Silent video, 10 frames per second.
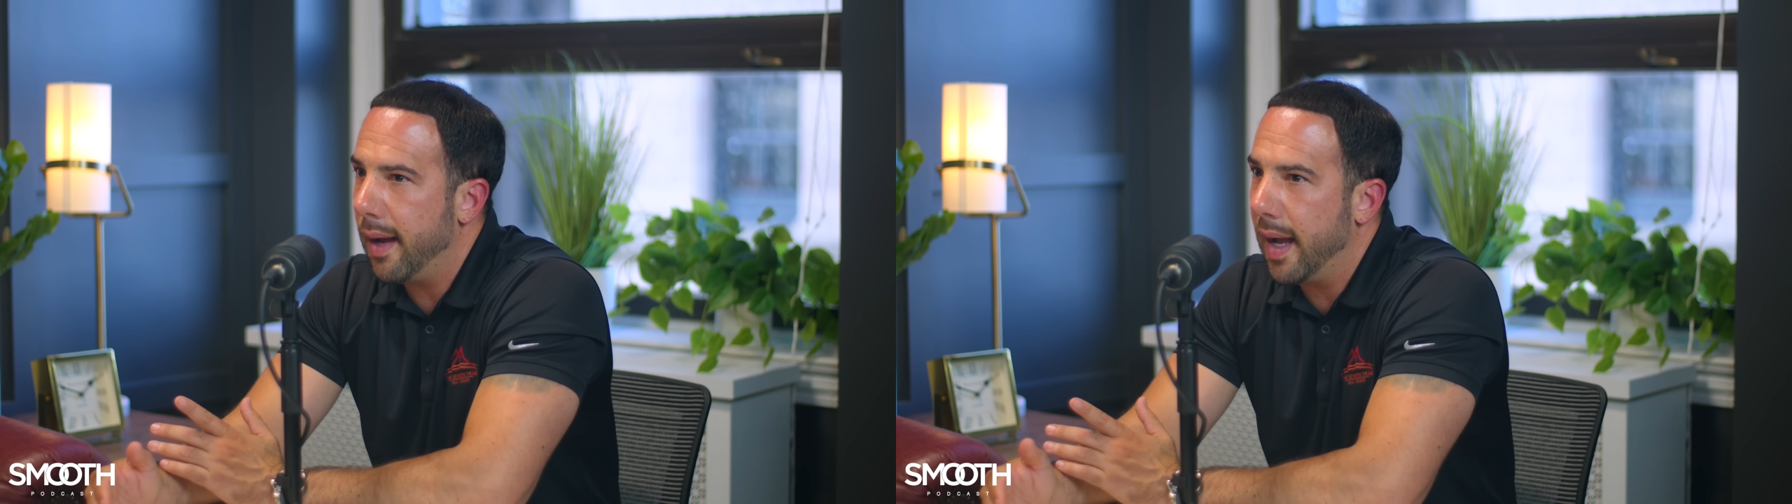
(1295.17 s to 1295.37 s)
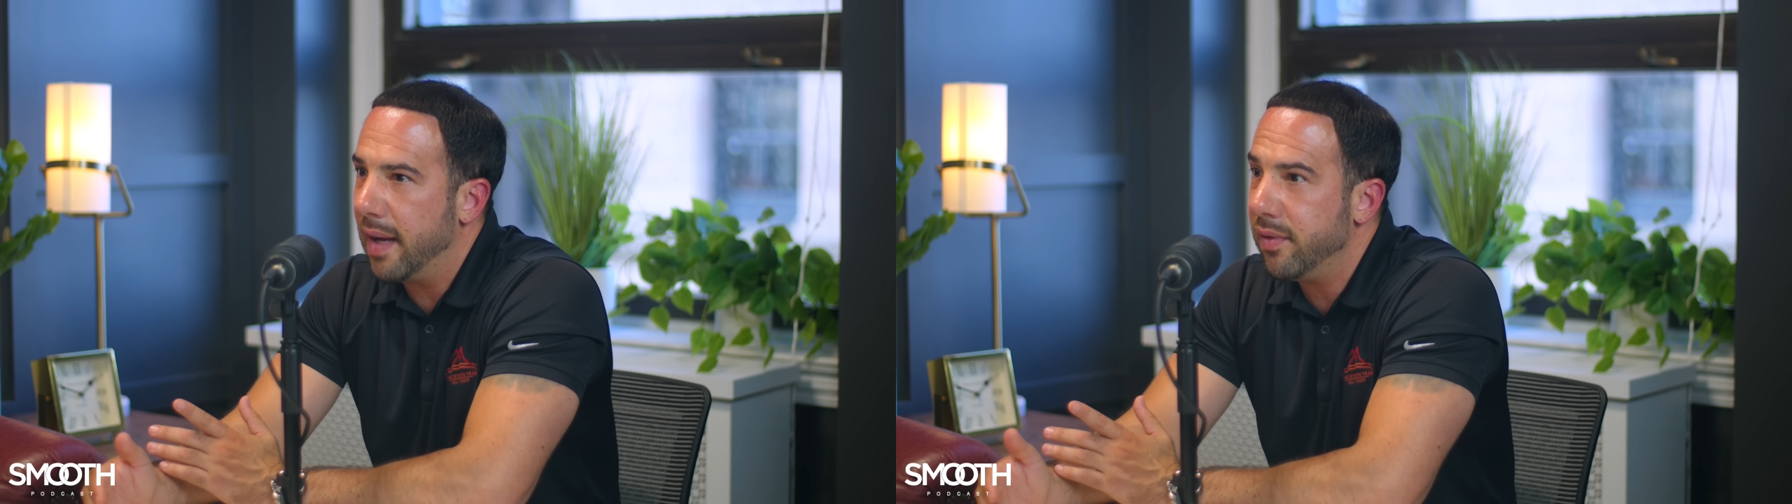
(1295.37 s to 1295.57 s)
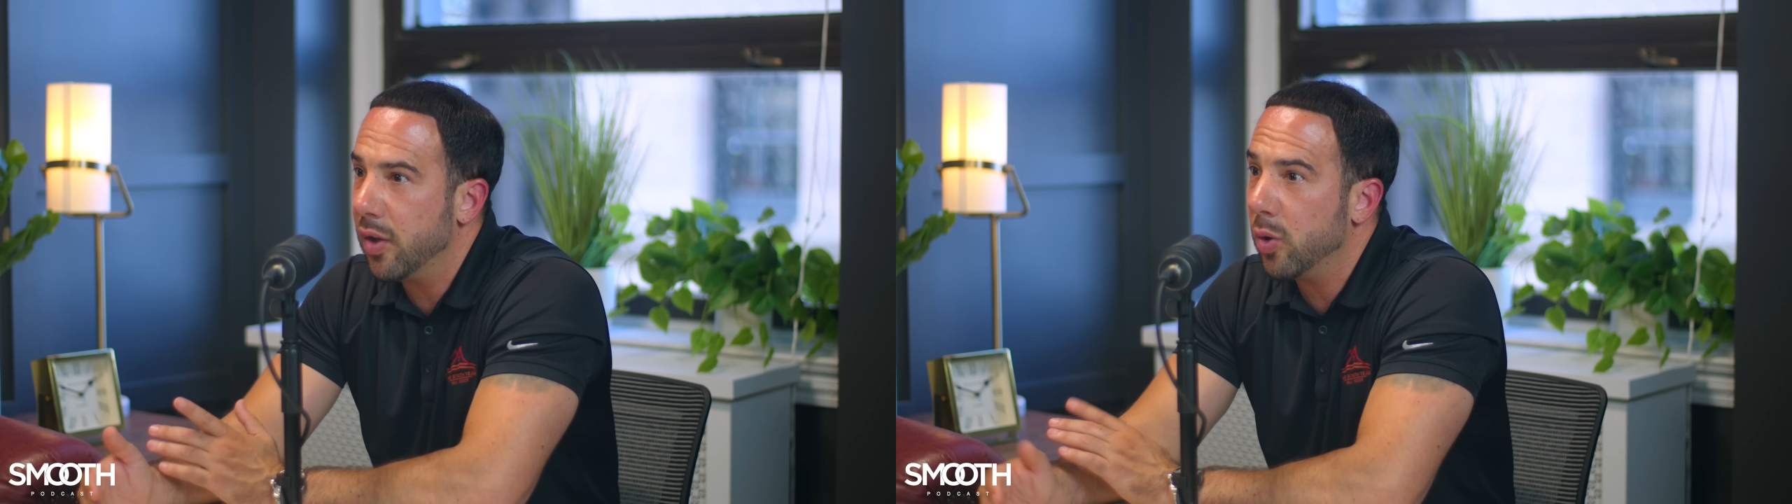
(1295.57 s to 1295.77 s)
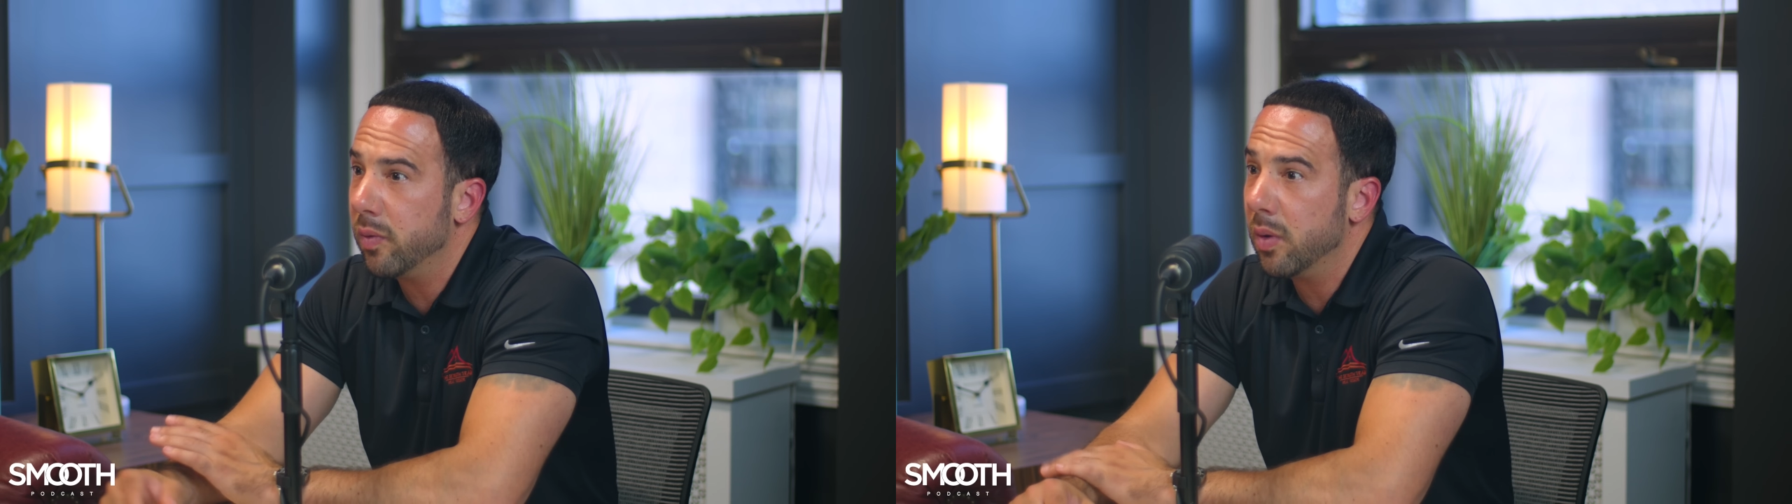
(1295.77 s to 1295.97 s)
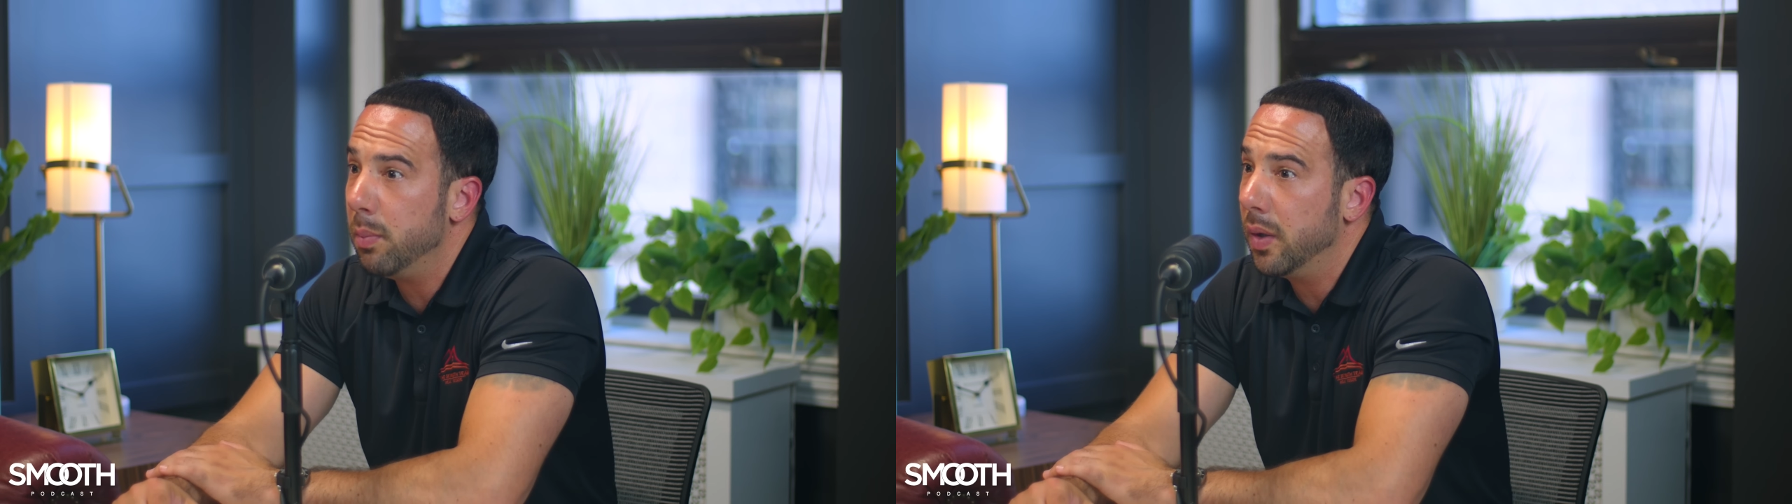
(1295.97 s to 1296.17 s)
I've done
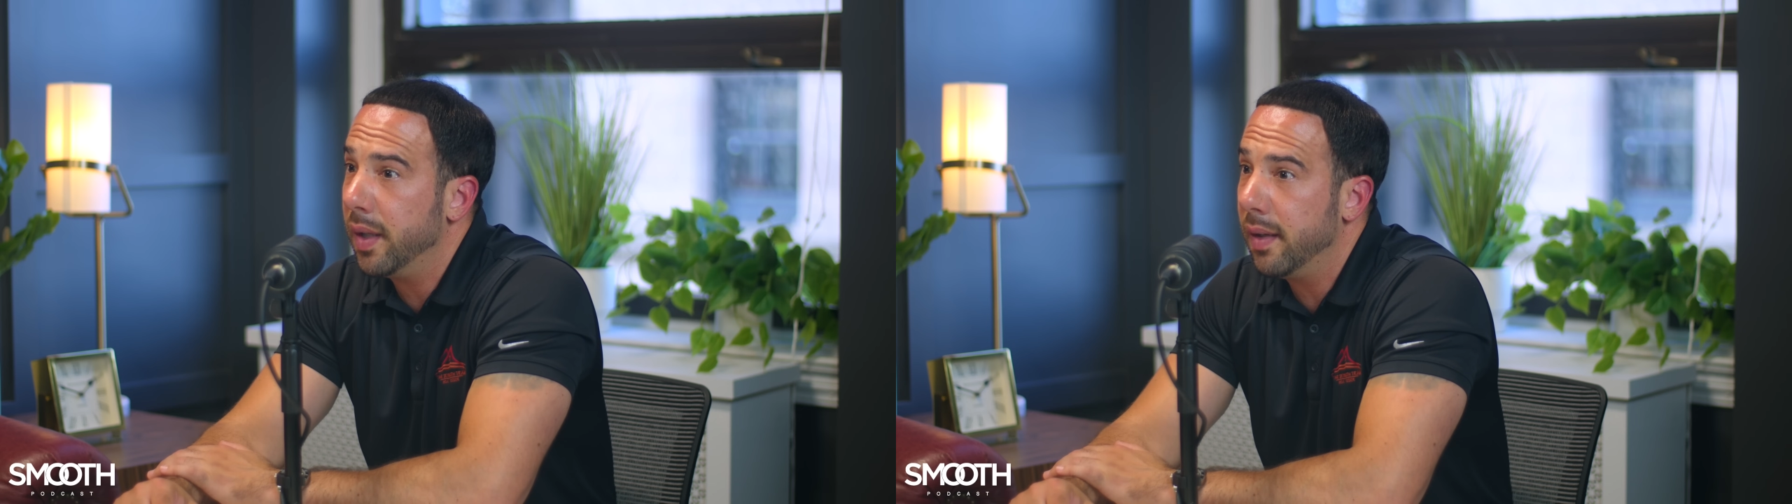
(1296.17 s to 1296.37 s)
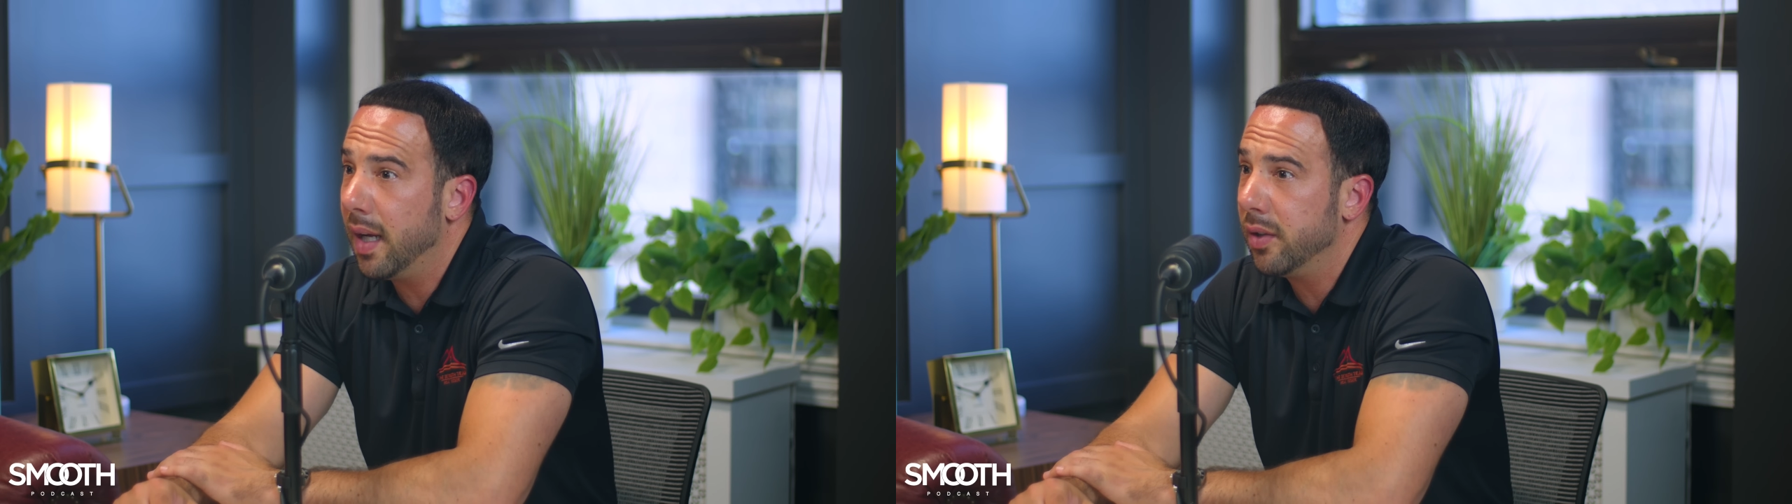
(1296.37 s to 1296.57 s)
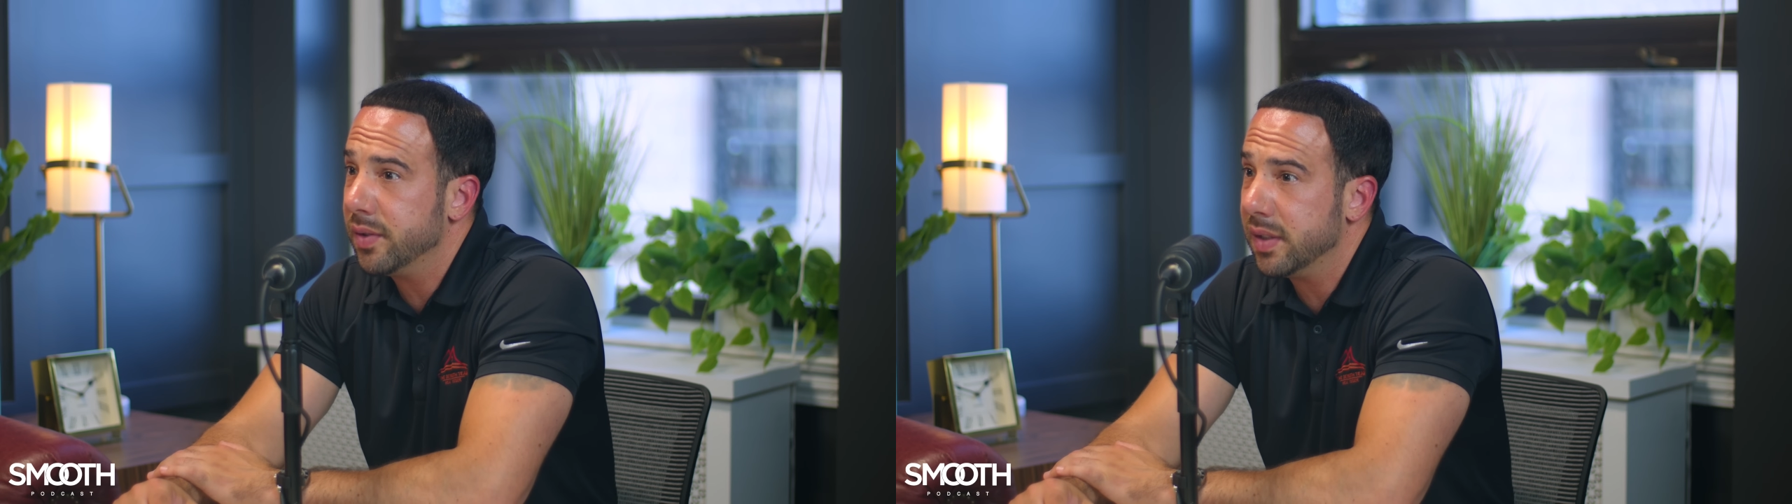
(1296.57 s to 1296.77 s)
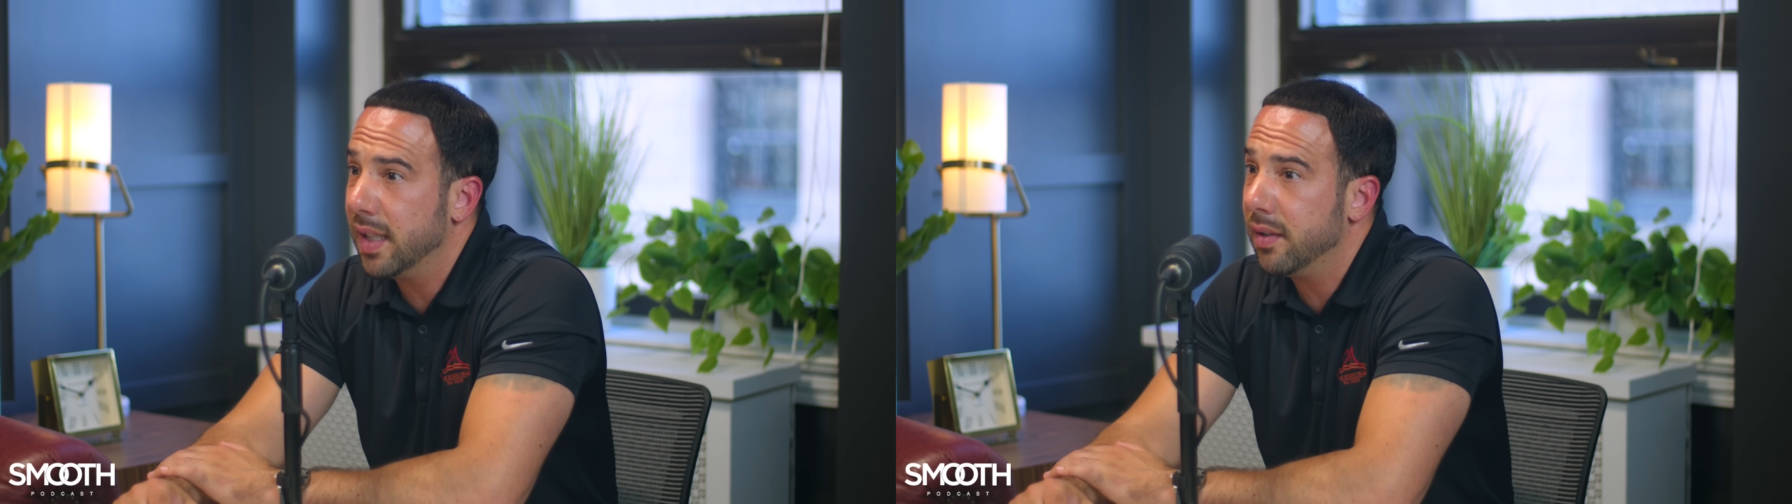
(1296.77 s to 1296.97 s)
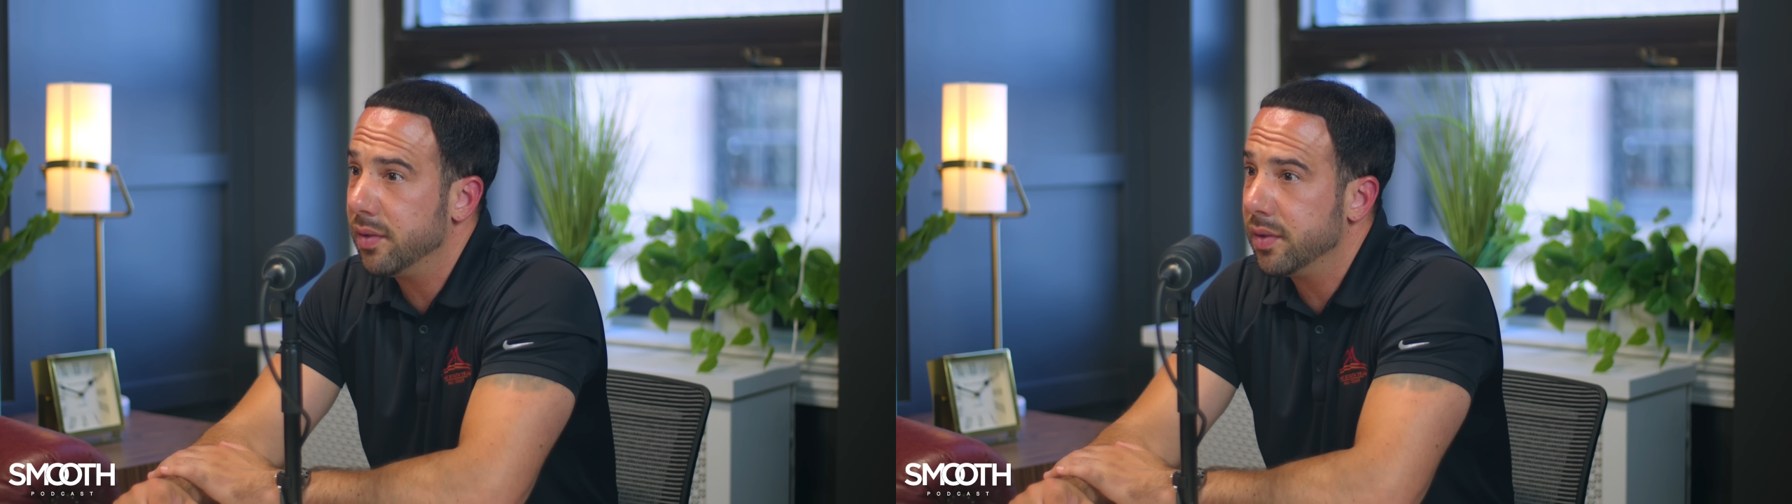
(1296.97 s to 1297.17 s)
over $1 billion in
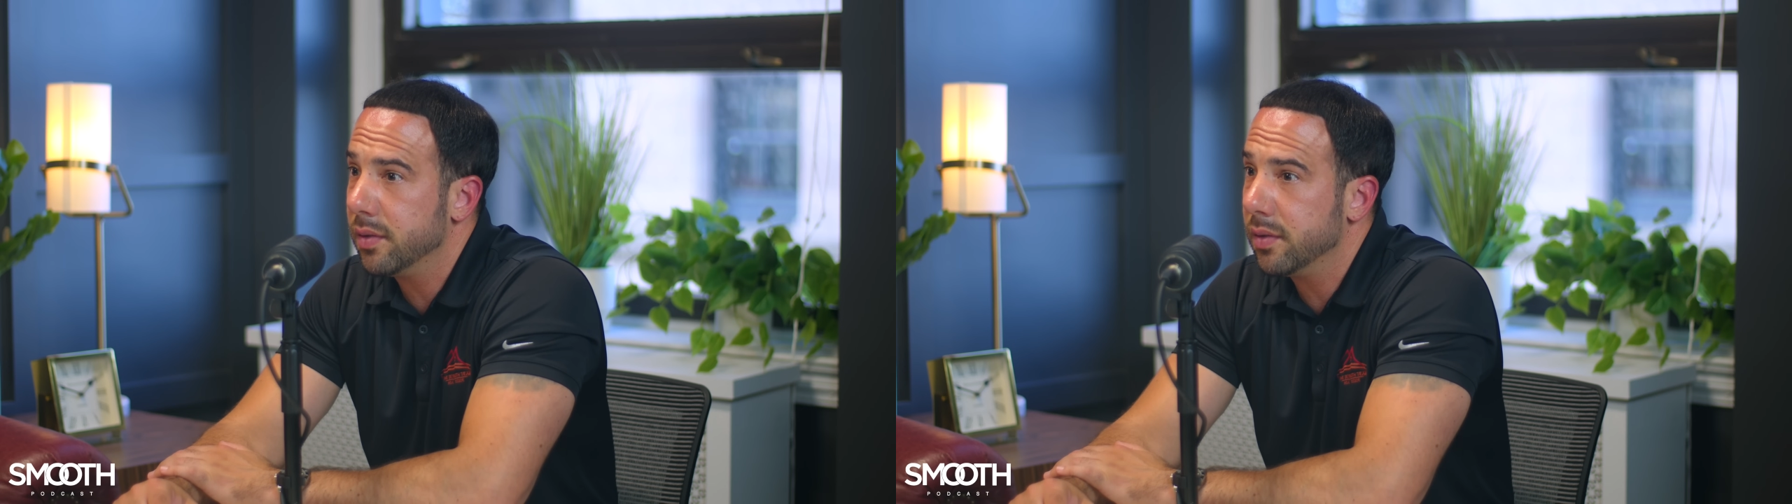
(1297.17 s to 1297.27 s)
sales.